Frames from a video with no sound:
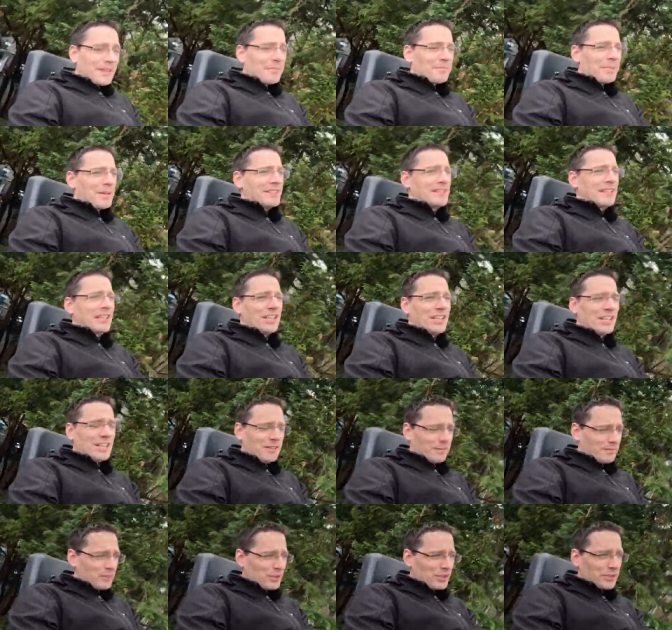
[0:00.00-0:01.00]

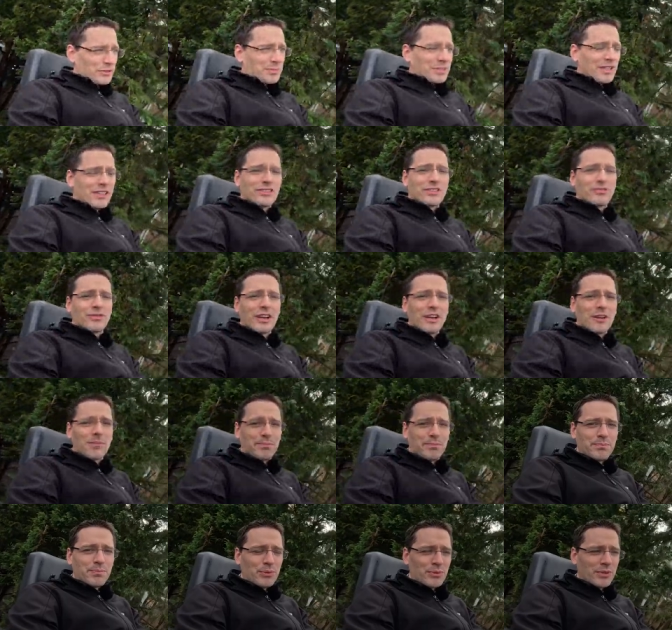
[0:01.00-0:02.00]
Basically, you experience very
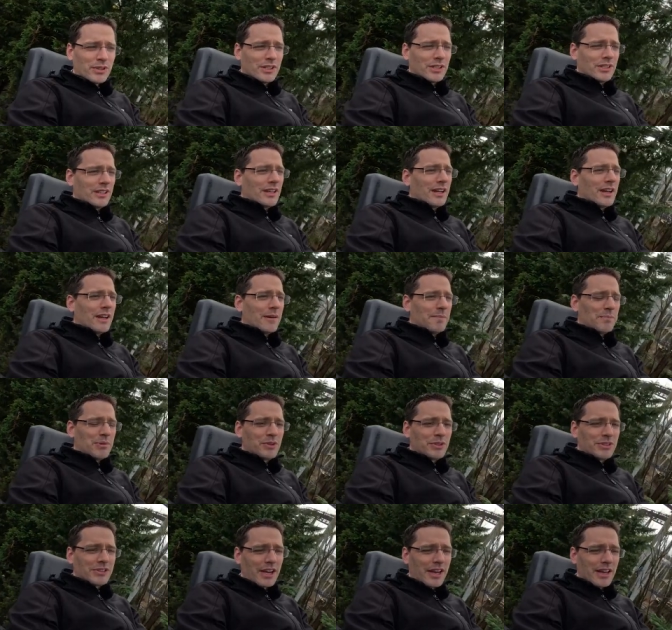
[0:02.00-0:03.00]
poor uh,
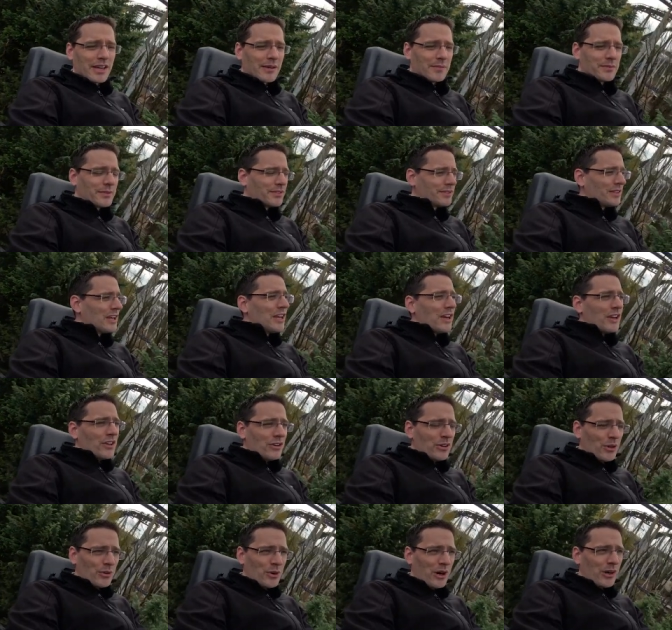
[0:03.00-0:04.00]
boot times,
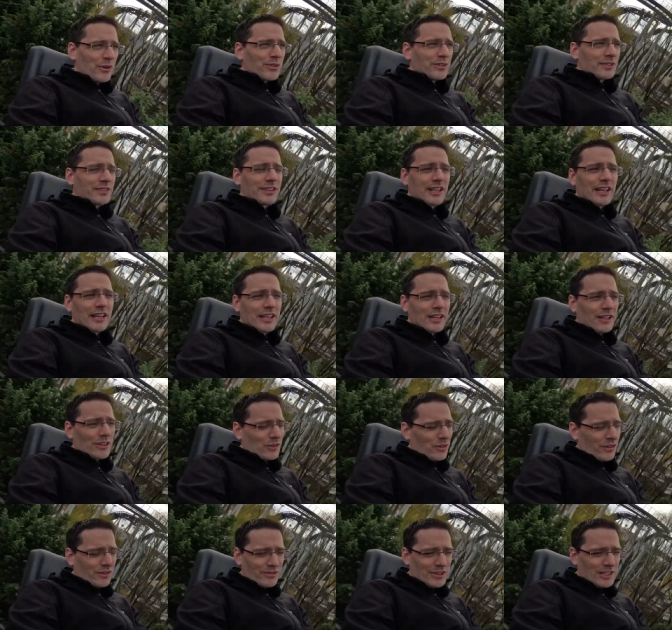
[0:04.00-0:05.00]
no auto scaling,
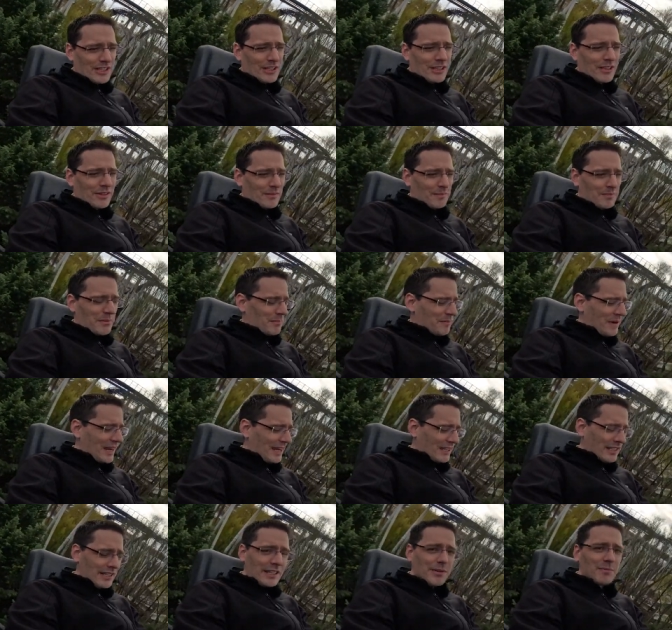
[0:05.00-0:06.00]
or really
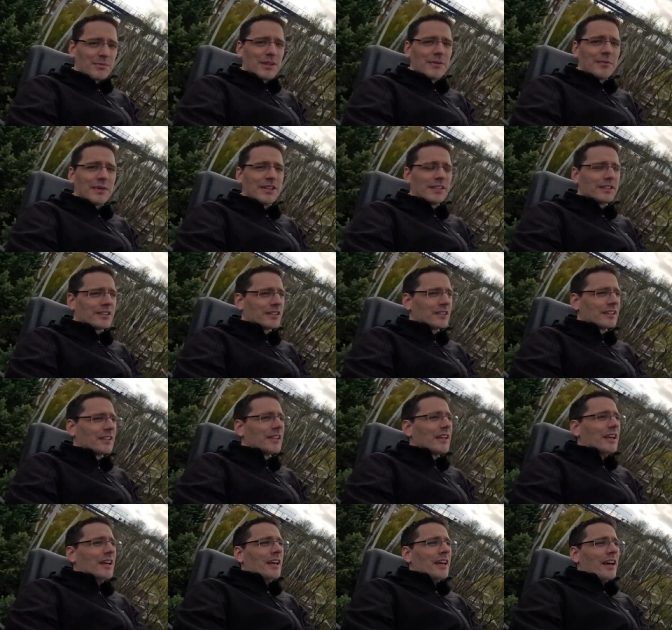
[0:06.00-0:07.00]
badly implemented,
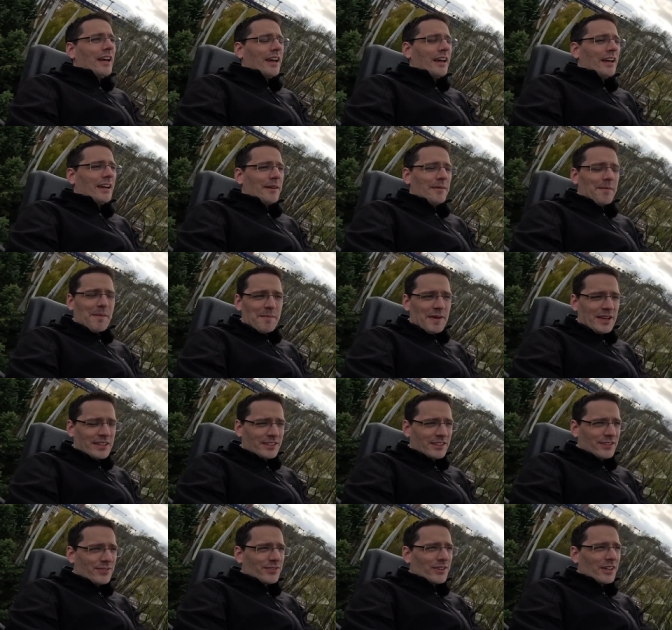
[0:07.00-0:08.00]
um,
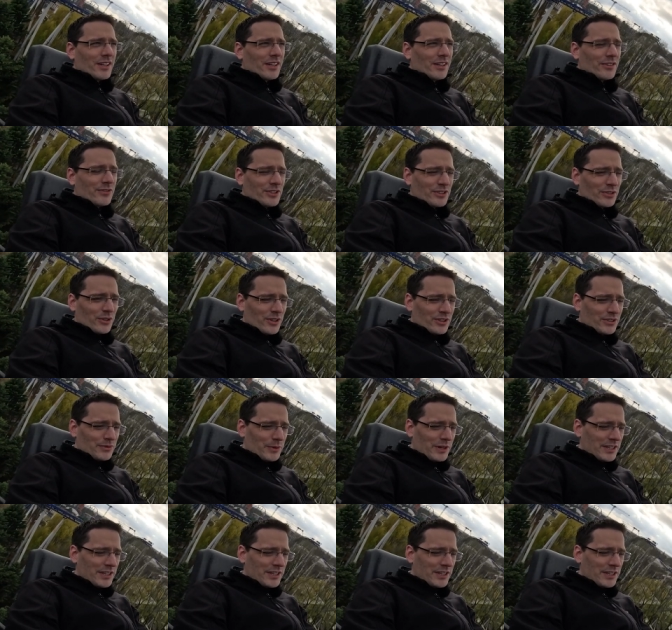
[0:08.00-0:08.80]
massive uh, resource